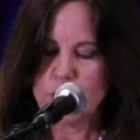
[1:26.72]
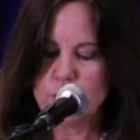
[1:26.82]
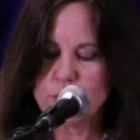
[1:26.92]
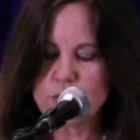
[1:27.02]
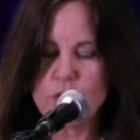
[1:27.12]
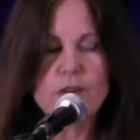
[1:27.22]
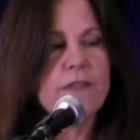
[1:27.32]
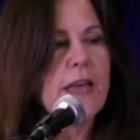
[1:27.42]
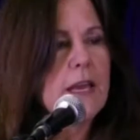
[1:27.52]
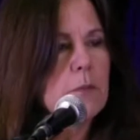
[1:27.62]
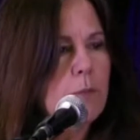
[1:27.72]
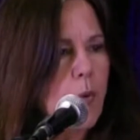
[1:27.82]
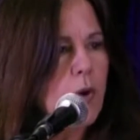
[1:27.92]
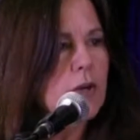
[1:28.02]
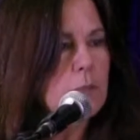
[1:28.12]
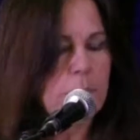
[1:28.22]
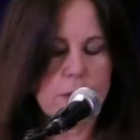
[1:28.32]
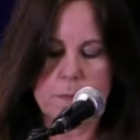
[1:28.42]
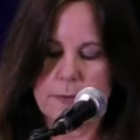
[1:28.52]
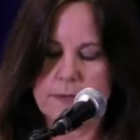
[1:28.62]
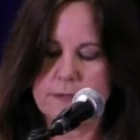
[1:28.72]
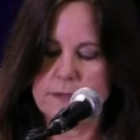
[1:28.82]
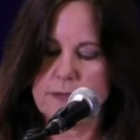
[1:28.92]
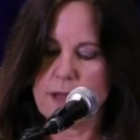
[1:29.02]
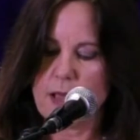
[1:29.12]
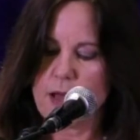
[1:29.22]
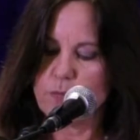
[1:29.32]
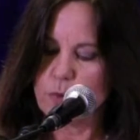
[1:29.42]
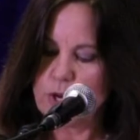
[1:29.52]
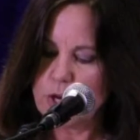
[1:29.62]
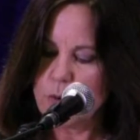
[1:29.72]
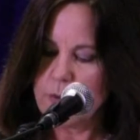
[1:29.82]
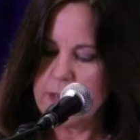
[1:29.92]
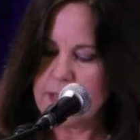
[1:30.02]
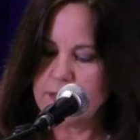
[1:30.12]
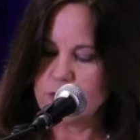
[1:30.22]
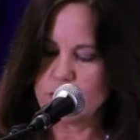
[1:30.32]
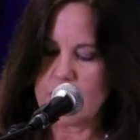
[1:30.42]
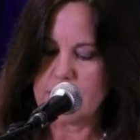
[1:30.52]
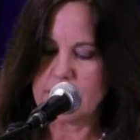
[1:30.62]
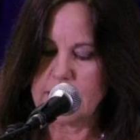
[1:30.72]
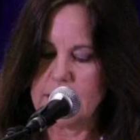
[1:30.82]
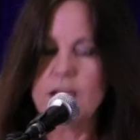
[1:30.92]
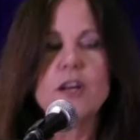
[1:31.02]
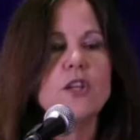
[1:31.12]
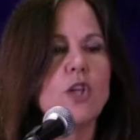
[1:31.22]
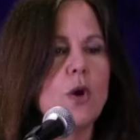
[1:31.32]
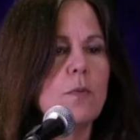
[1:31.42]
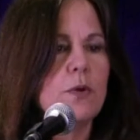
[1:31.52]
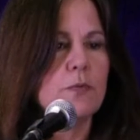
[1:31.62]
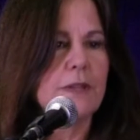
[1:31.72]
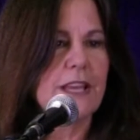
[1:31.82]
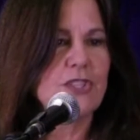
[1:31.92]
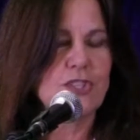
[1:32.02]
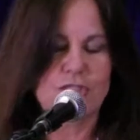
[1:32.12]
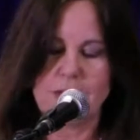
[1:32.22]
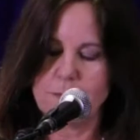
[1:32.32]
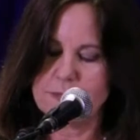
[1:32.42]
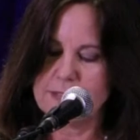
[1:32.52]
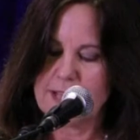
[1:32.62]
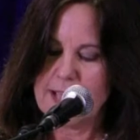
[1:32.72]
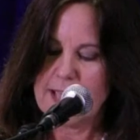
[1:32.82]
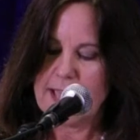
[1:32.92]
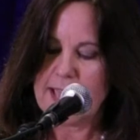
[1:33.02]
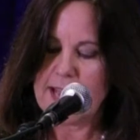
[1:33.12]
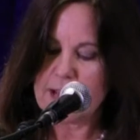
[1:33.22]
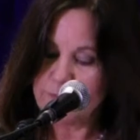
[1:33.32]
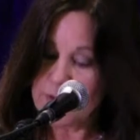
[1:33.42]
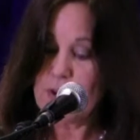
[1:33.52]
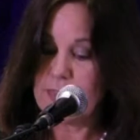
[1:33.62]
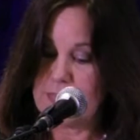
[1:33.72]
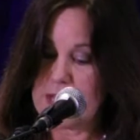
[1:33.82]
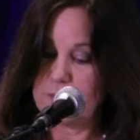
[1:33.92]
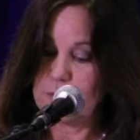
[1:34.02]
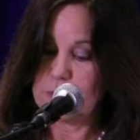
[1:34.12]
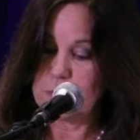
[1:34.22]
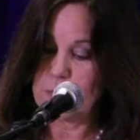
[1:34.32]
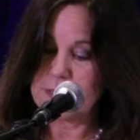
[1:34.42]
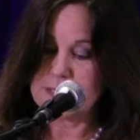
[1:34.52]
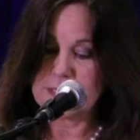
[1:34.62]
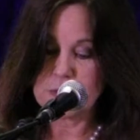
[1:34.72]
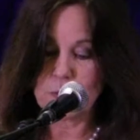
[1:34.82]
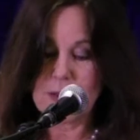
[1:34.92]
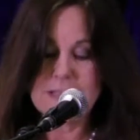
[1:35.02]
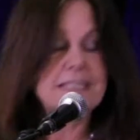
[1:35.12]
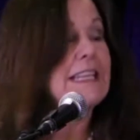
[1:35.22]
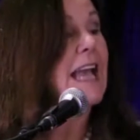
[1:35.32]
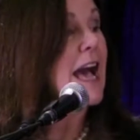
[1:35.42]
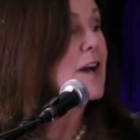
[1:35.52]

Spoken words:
You serve an important purpose of renewing and strengthening global relationships. And I'm very thankful that President Dwight D.